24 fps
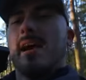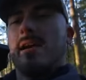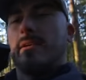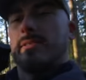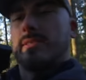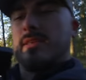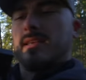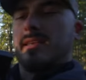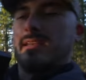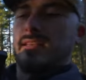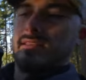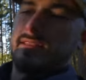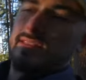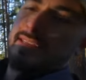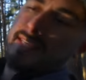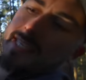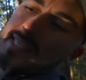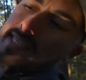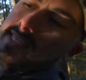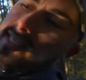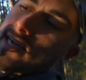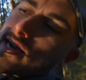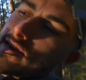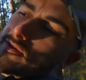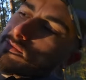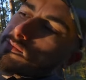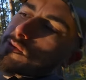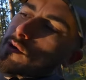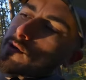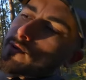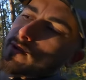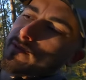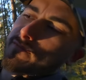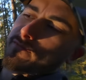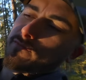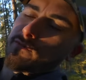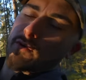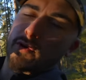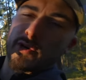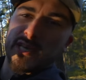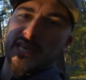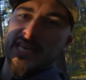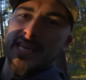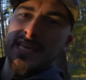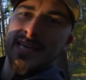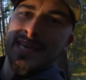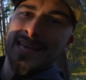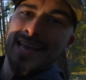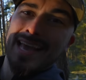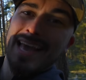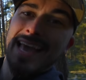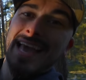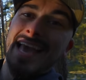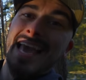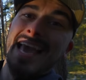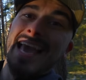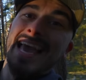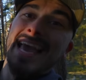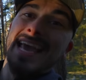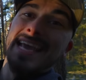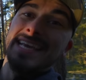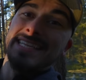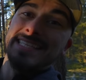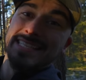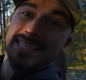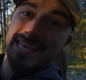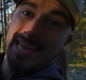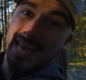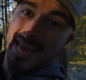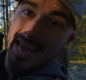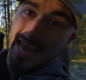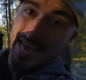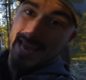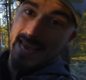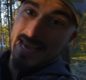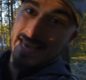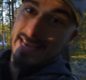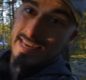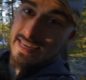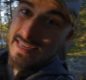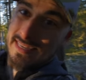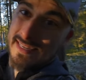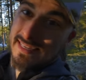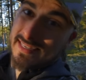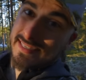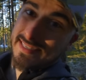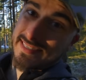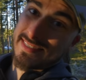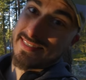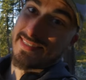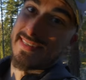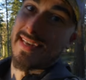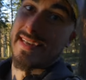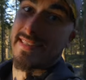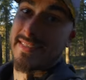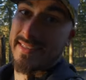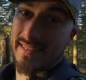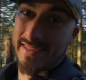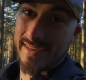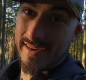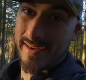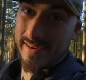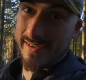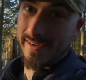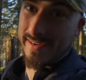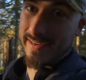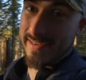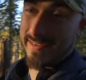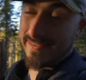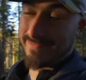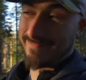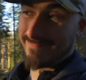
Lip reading: out the DJI RONIN 4D-8K sensor.